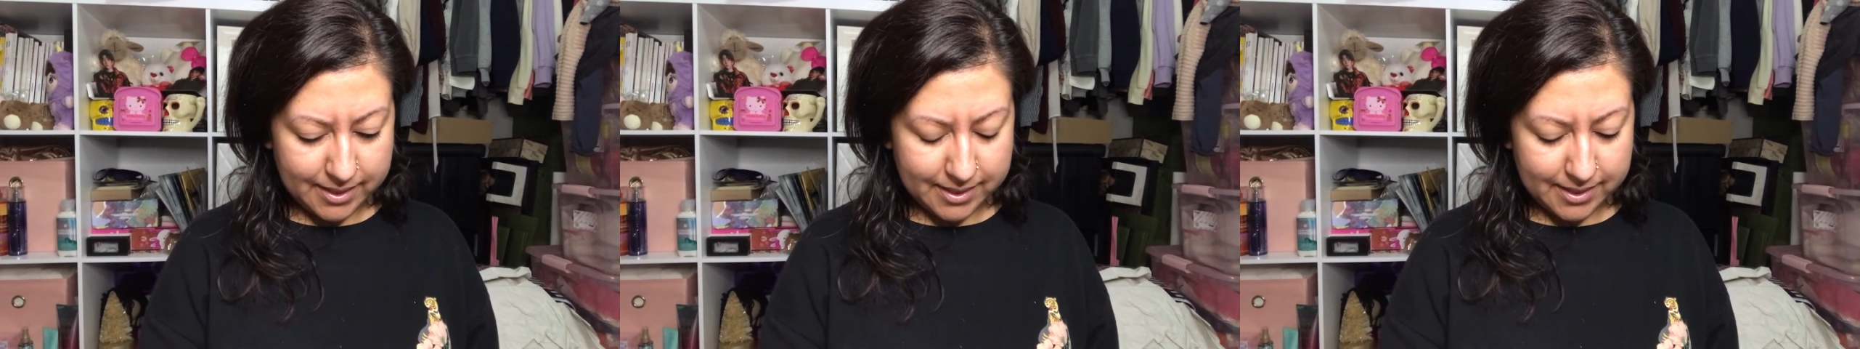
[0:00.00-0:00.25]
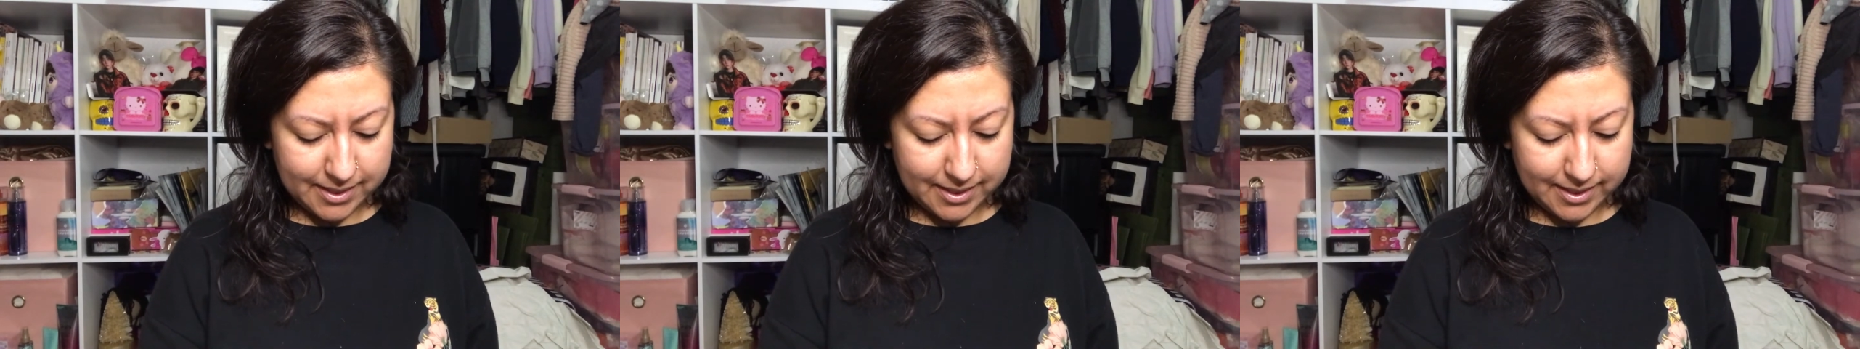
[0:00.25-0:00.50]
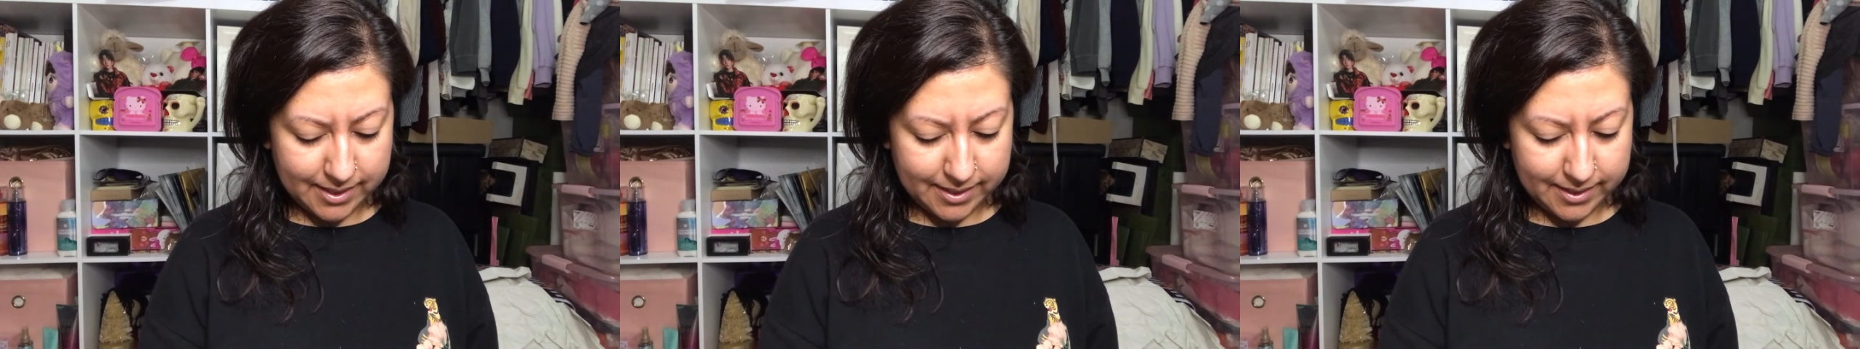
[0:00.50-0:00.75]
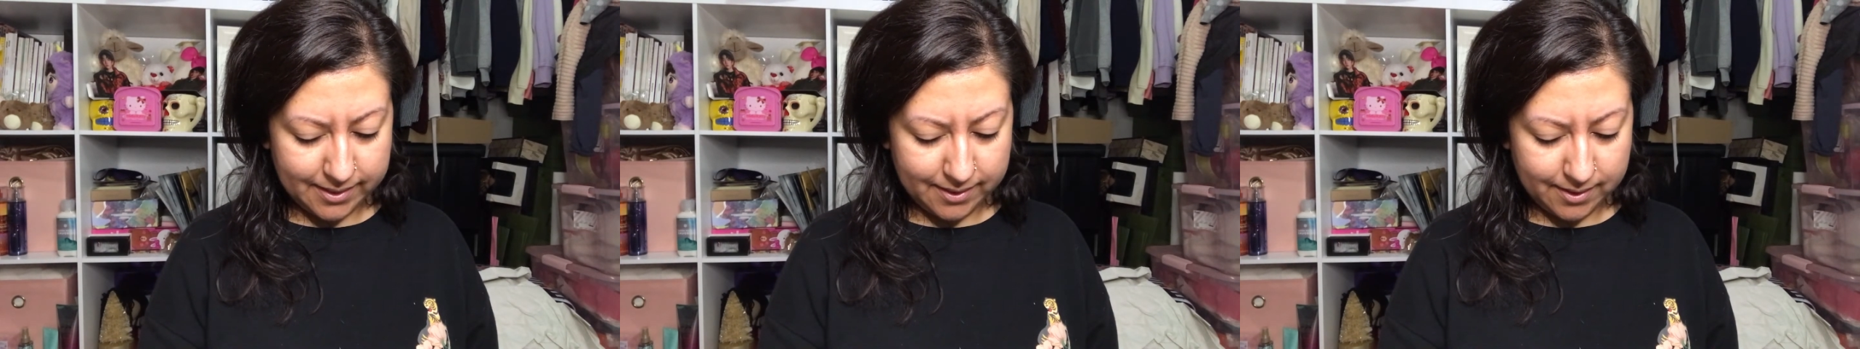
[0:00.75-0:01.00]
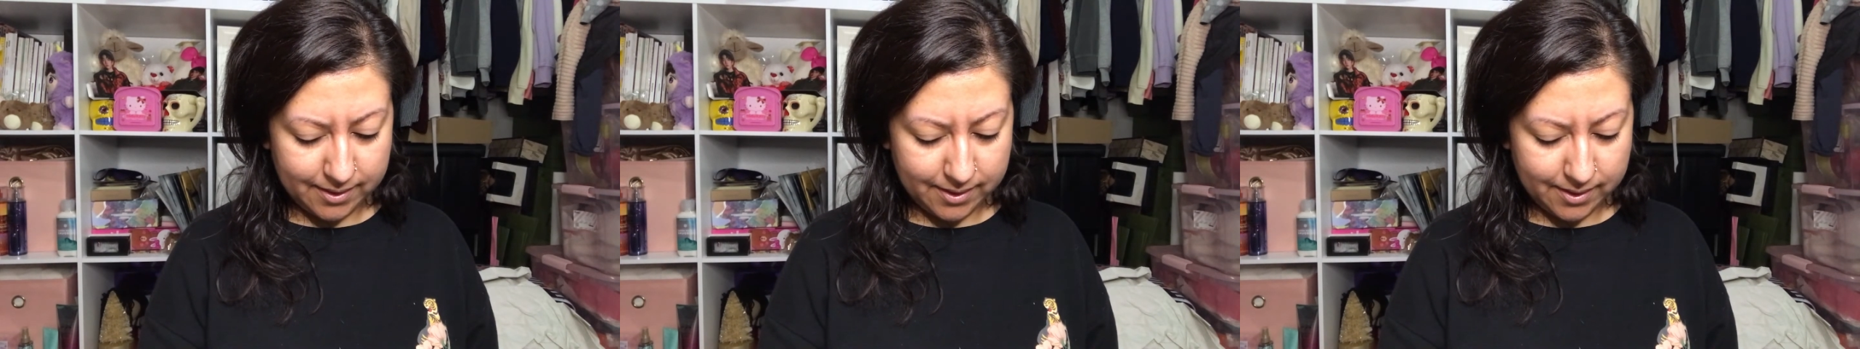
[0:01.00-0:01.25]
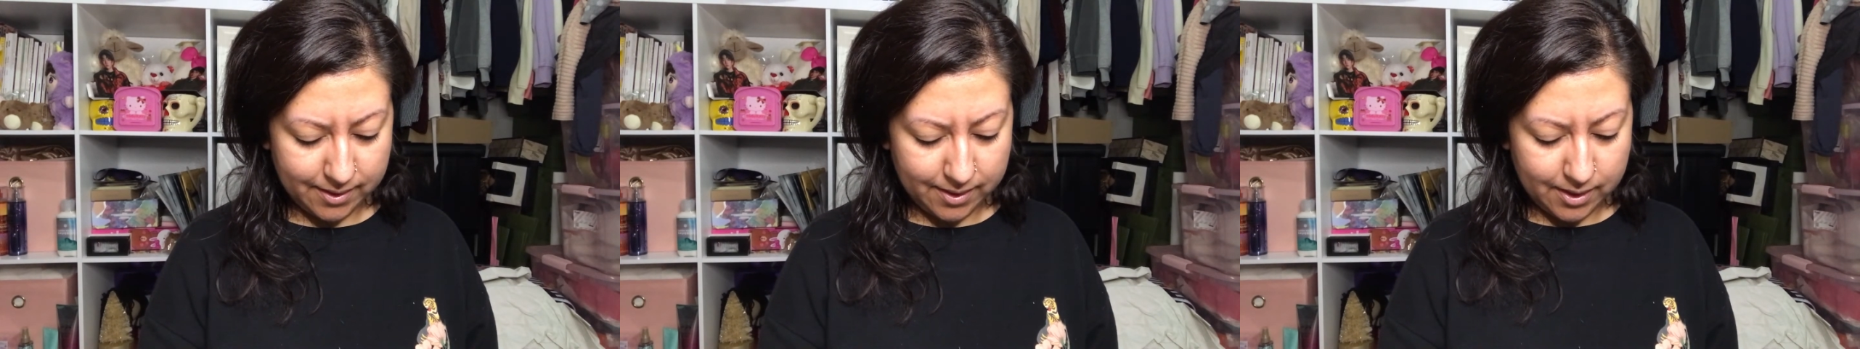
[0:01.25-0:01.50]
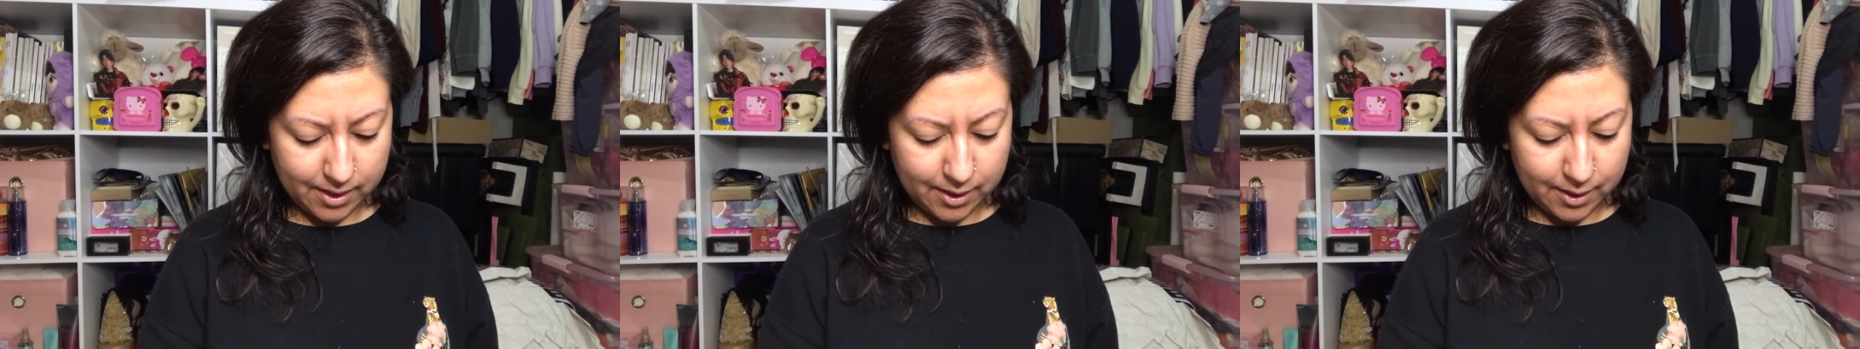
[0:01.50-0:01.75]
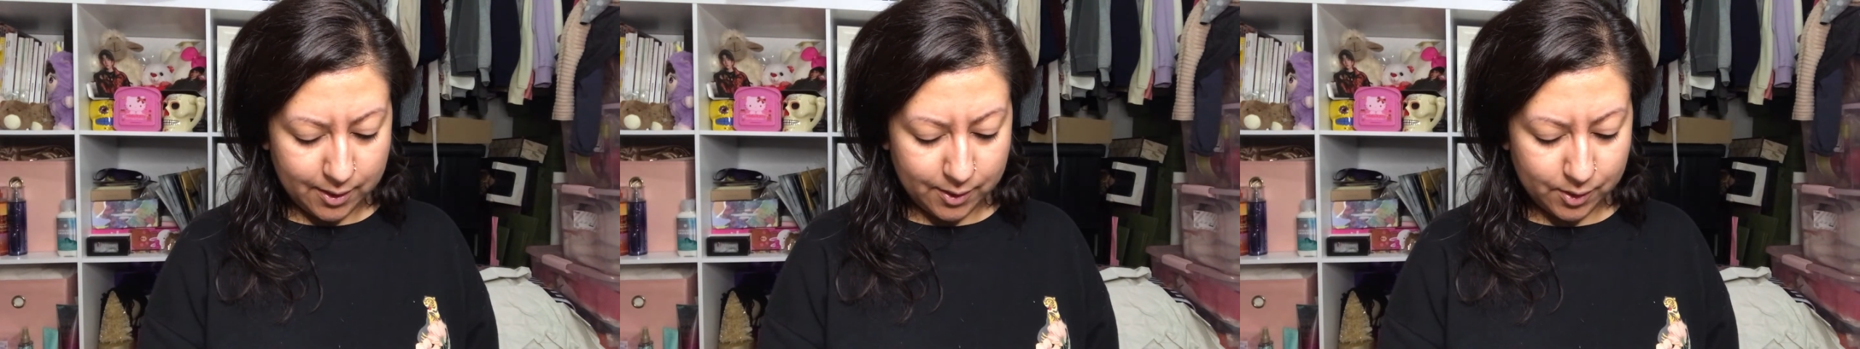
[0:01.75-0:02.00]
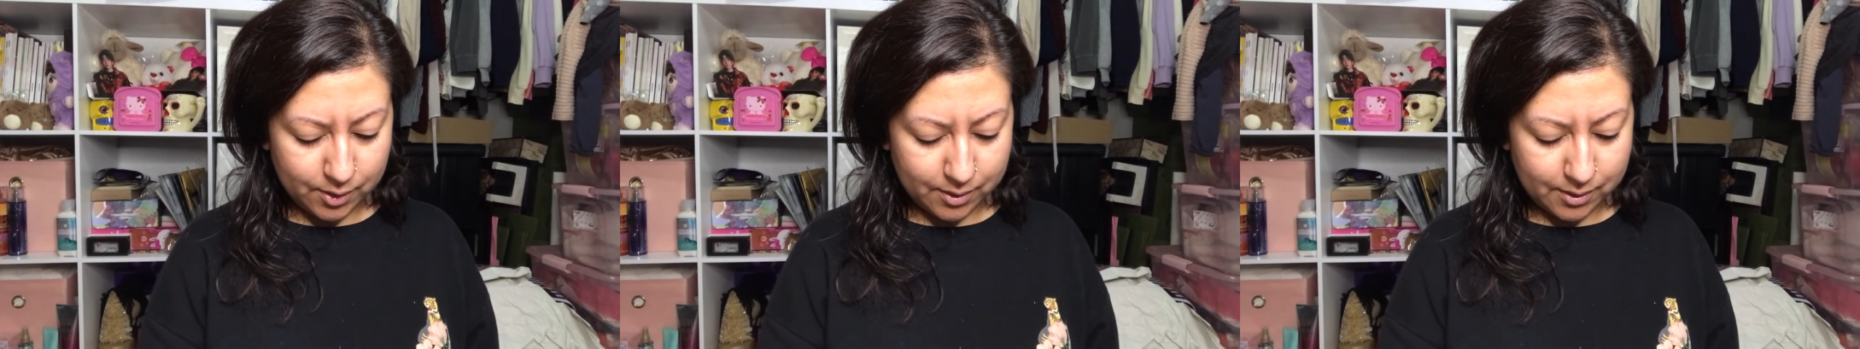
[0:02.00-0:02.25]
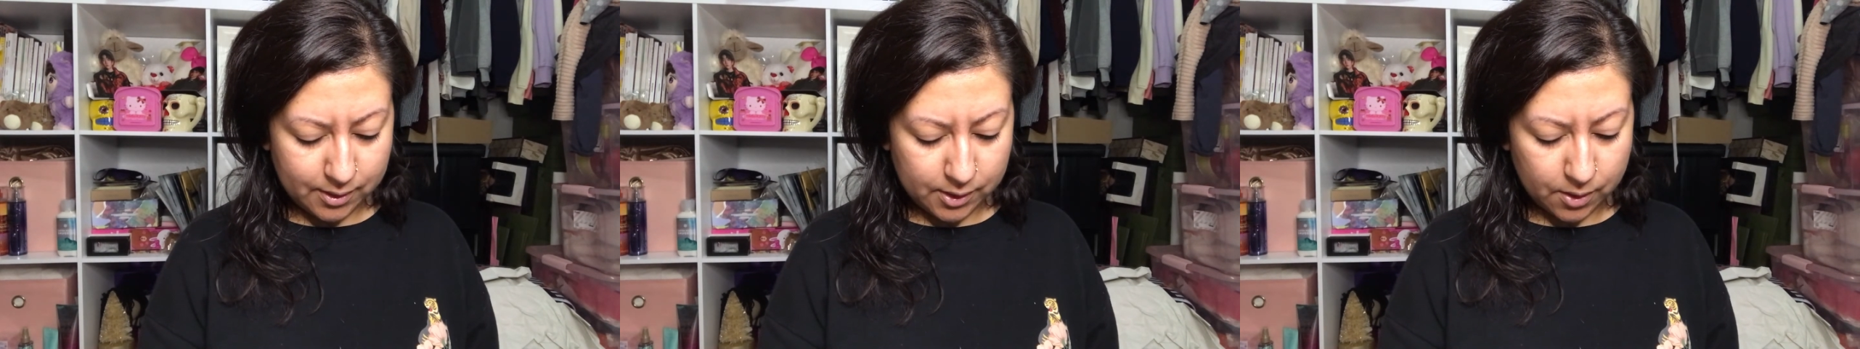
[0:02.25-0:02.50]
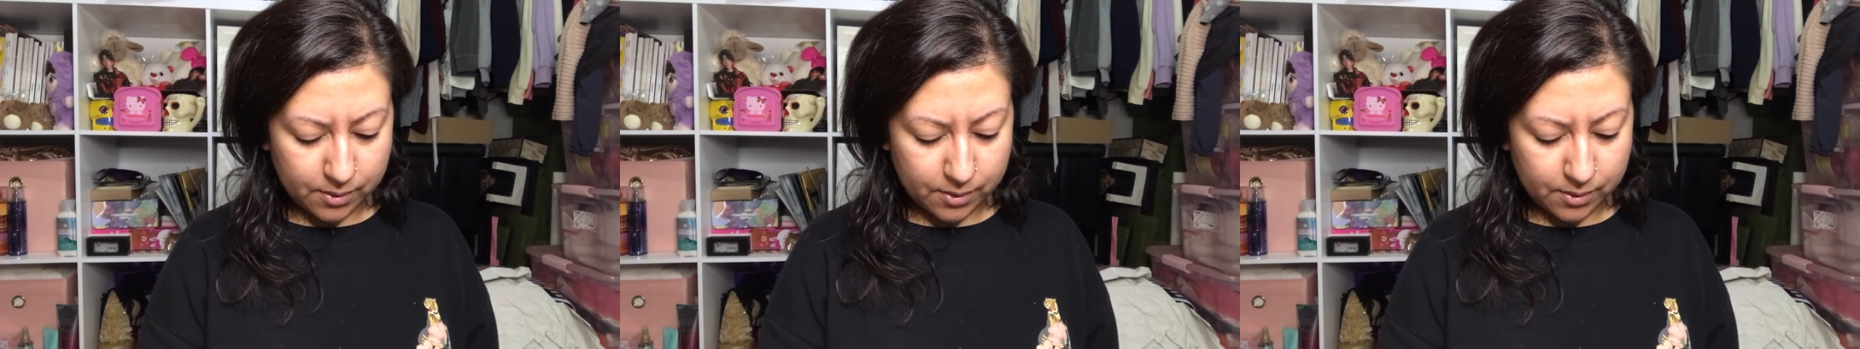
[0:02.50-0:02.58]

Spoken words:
And so